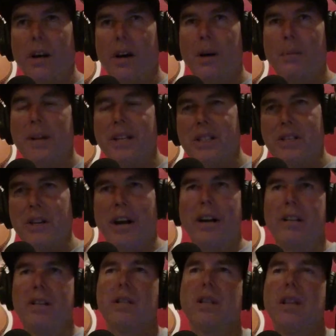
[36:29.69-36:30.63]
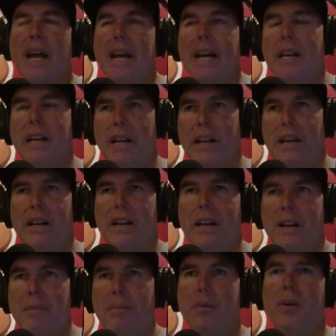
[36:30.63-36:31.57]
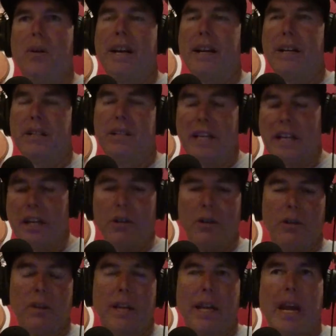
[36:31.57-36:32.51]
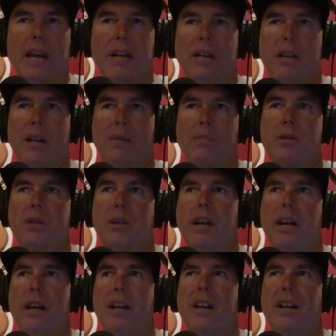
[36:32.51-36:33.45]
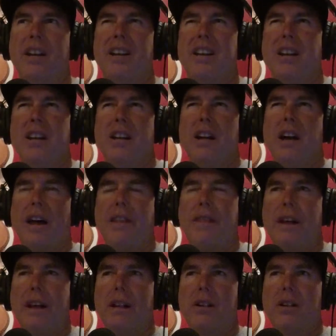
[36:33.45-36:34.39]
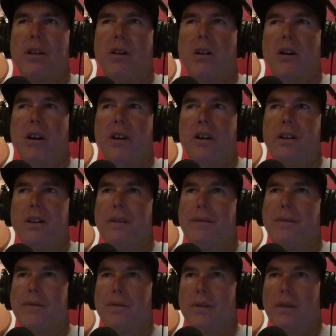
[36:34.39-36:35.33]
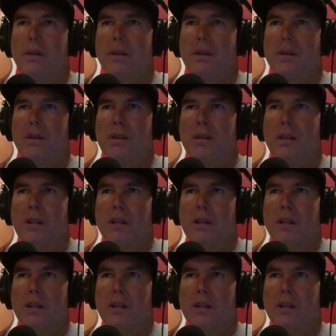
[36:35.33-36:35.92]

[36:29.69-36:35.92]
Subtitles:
It's not as light and nimble as either of the KTMs. And I think the Honda for